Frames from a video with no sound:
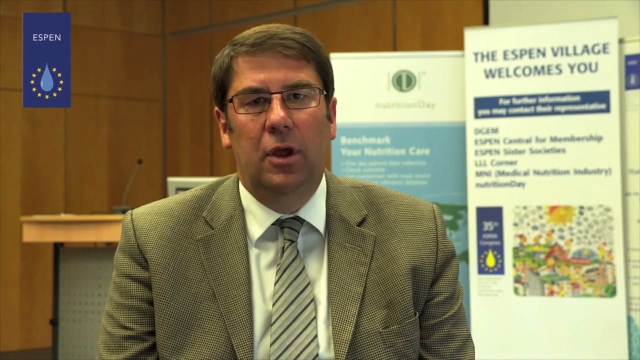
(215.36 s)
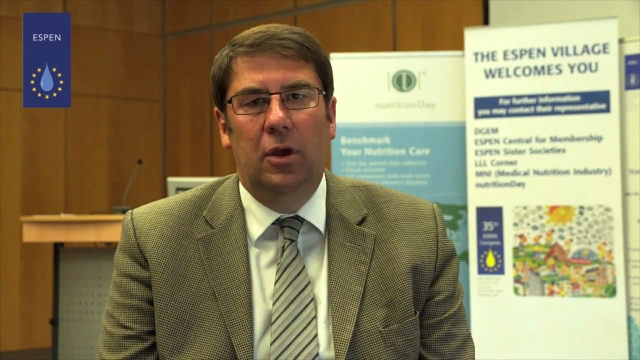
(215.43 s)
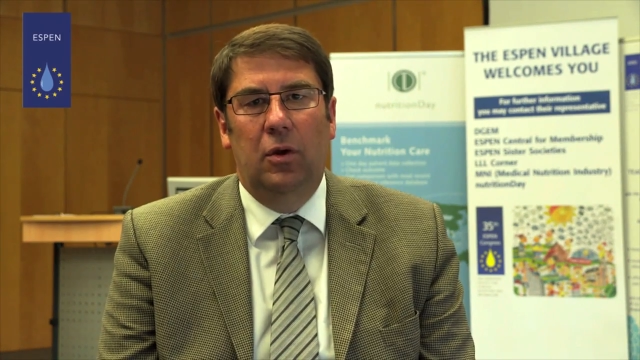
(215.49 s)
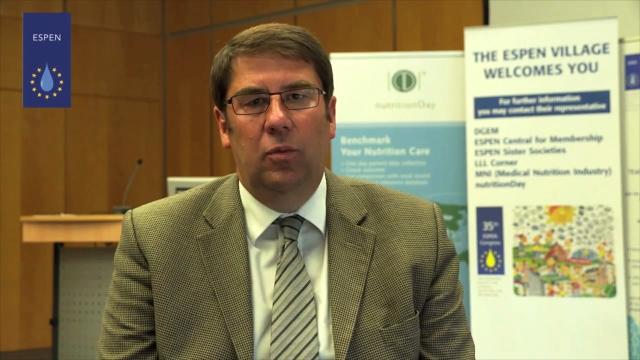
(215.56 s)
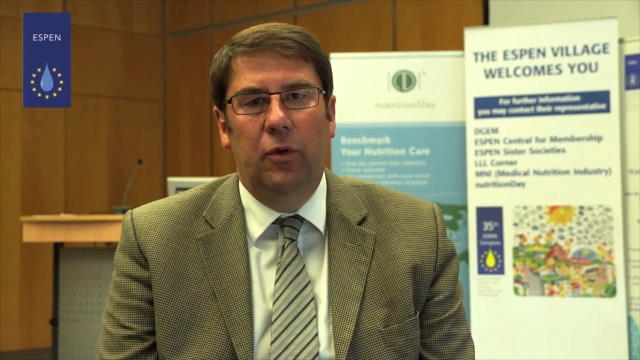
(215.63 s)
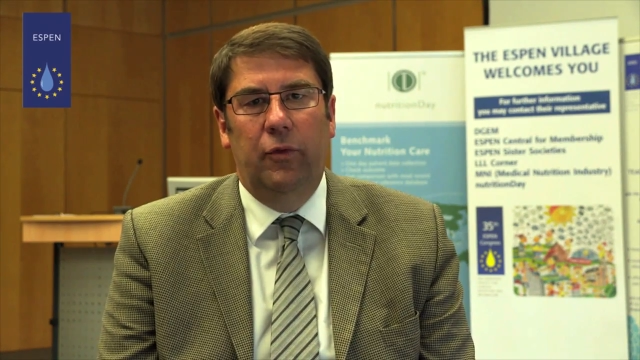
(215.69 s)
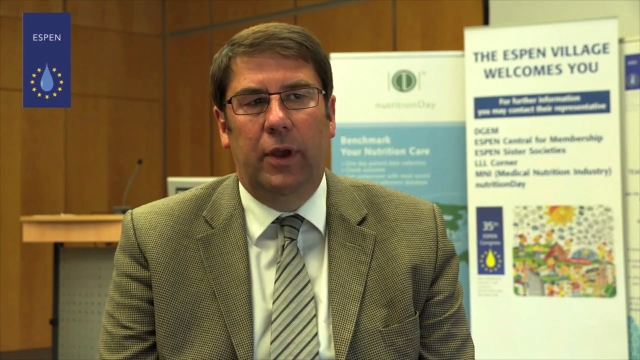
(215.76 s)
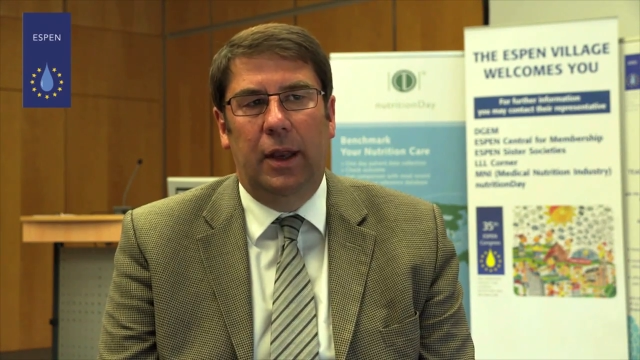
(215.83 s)

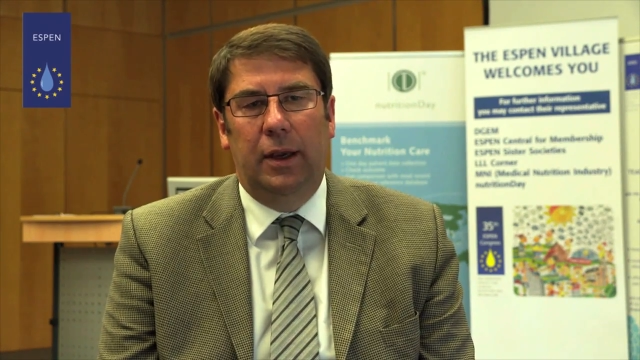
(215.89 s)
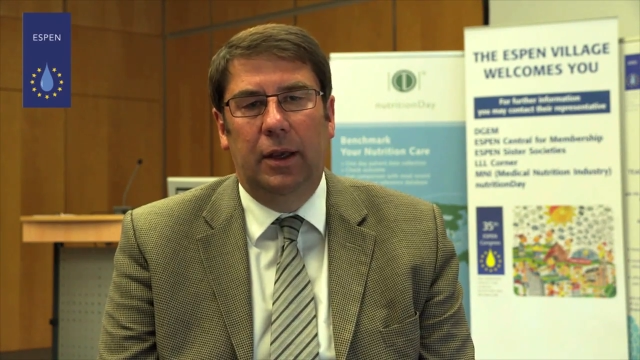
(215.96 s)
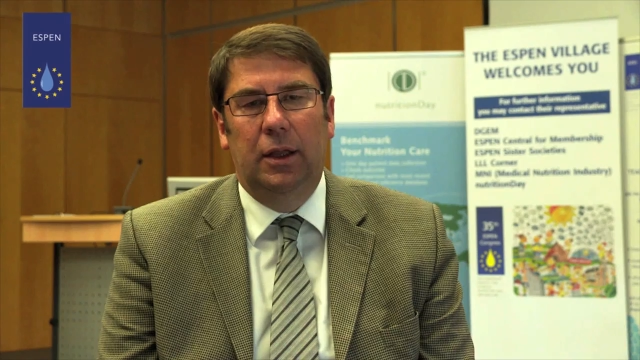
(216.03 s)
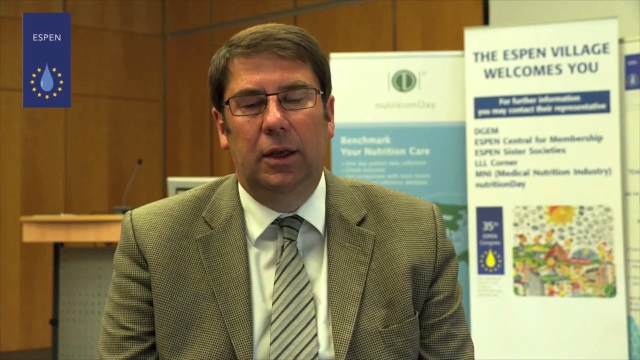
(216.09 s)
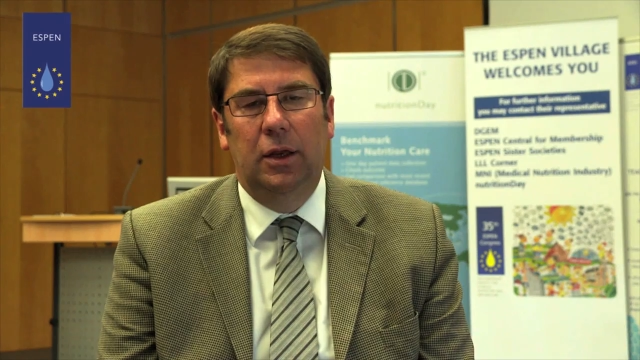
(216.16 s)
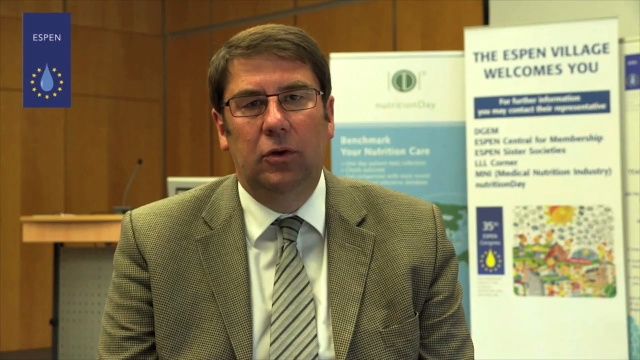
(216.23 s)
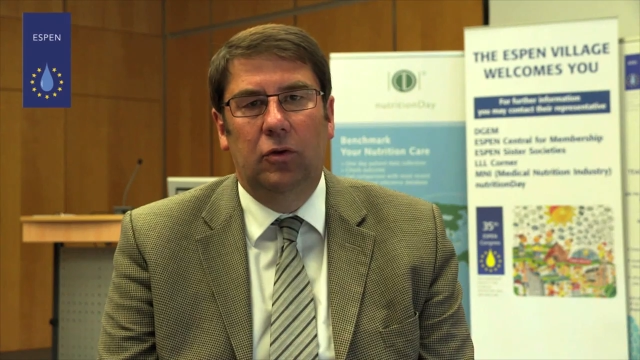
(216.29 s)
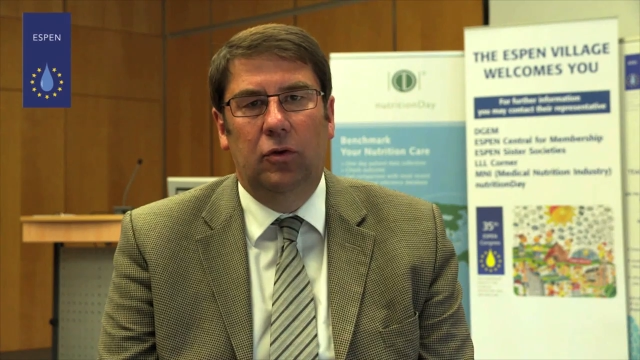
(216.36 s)
we're getting an
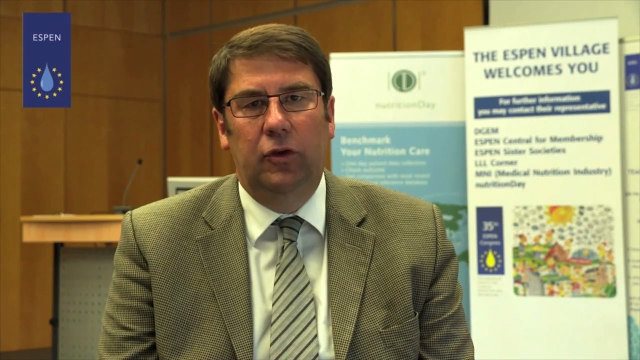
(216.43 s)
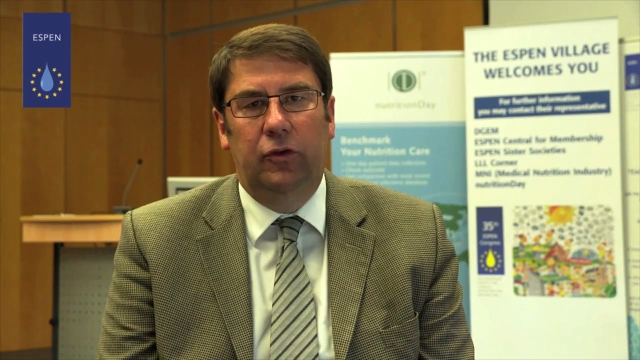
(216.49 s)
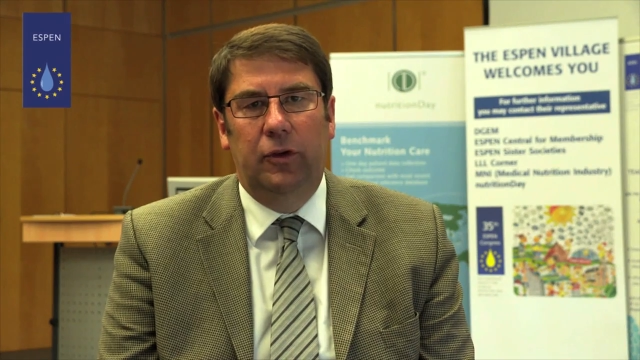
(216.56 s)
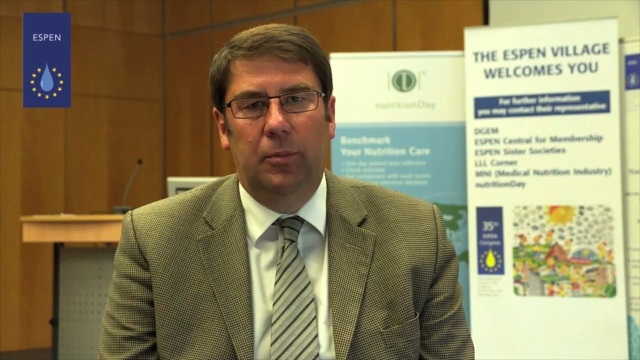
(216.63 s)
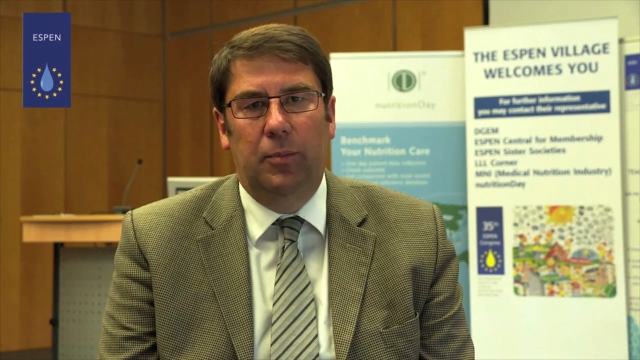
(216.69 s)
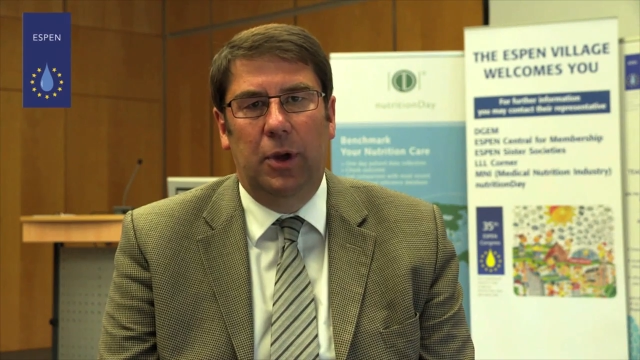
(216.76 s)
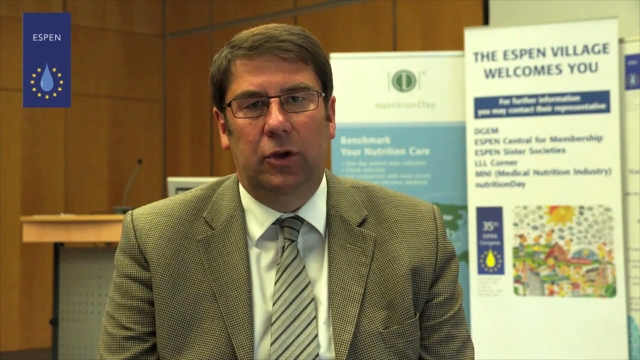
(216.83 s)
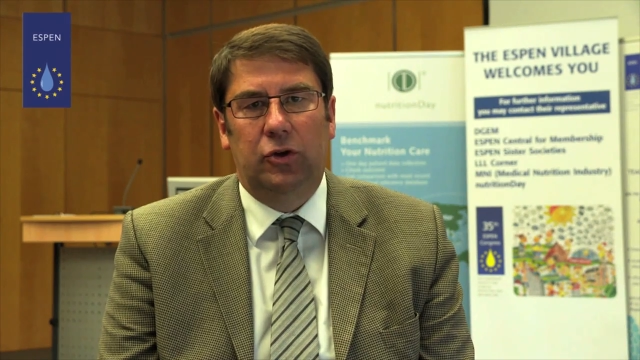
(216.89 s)

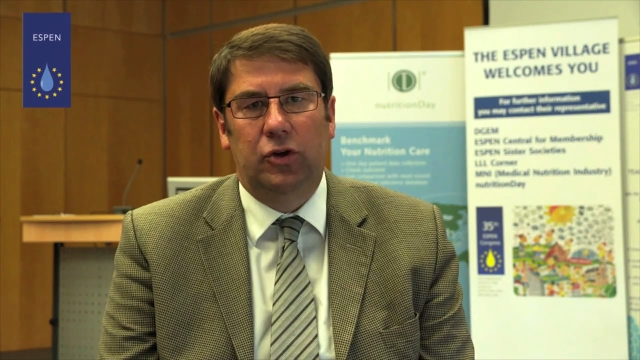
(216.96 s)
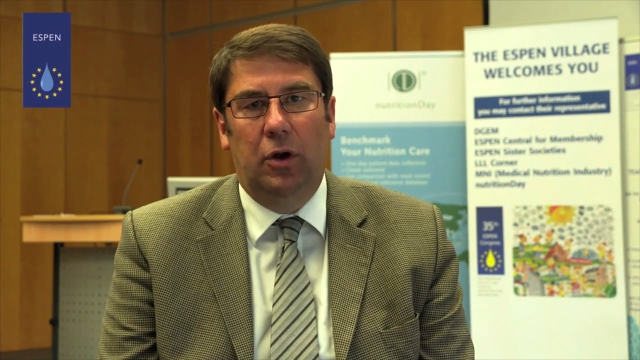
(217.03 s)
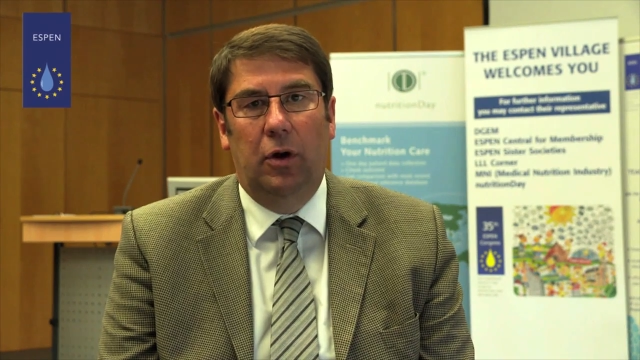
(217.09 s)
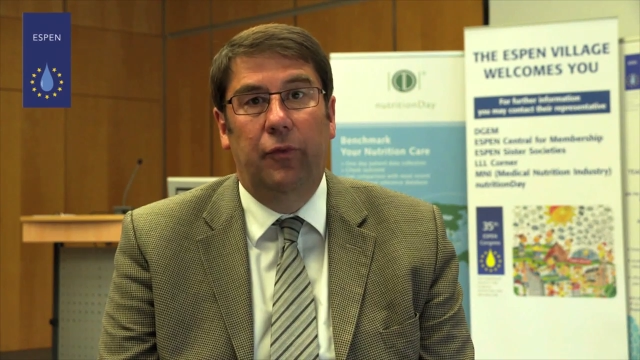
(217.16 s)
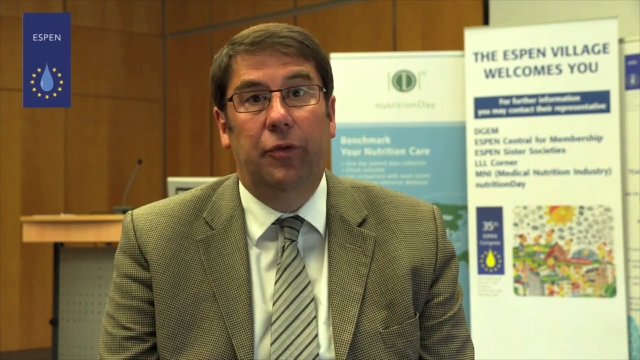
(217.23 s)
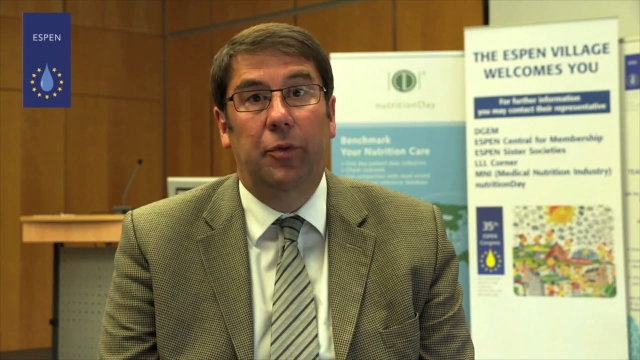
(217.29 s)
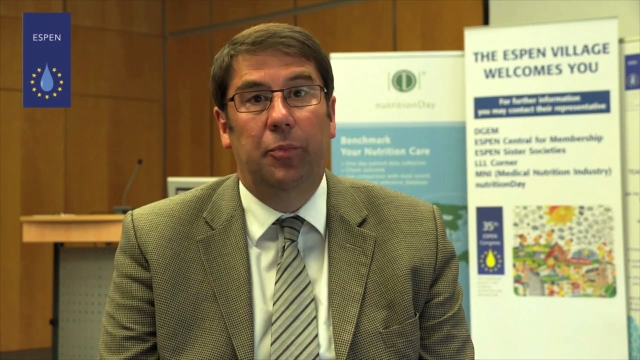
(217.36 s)
increasing picture of the